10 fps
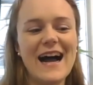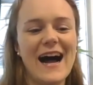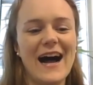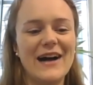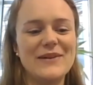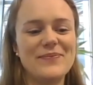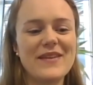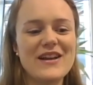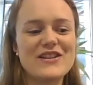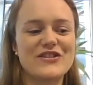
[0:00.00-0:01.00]
Um,
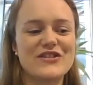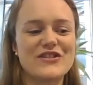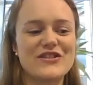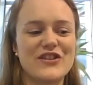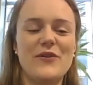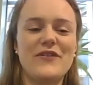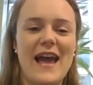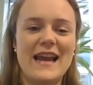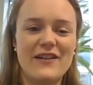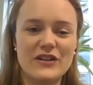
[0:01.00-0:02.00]
so
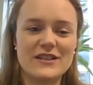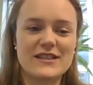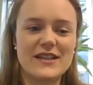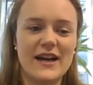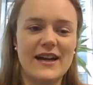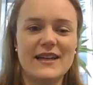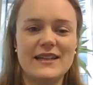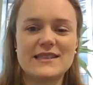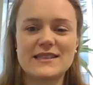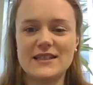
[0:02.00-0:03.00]
for A levels,
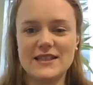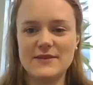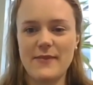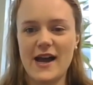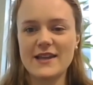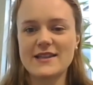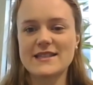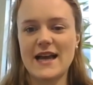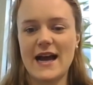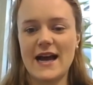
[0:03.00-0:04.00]
I studied
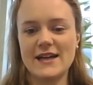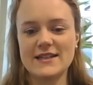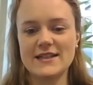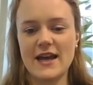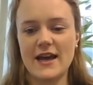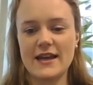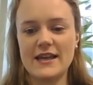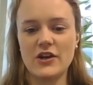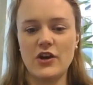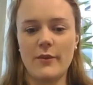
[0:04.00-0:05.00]
maths and uh,
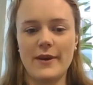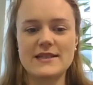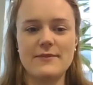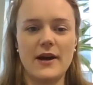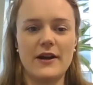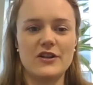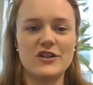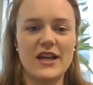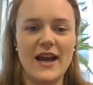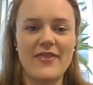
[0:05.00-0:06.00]
economics and
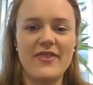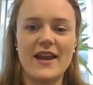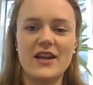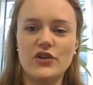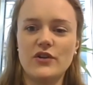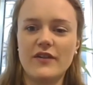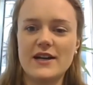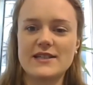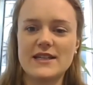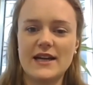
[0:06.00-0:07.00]
biology, and then at
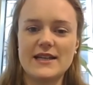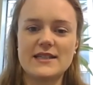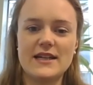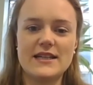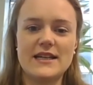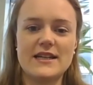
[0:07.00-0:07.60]
university I studied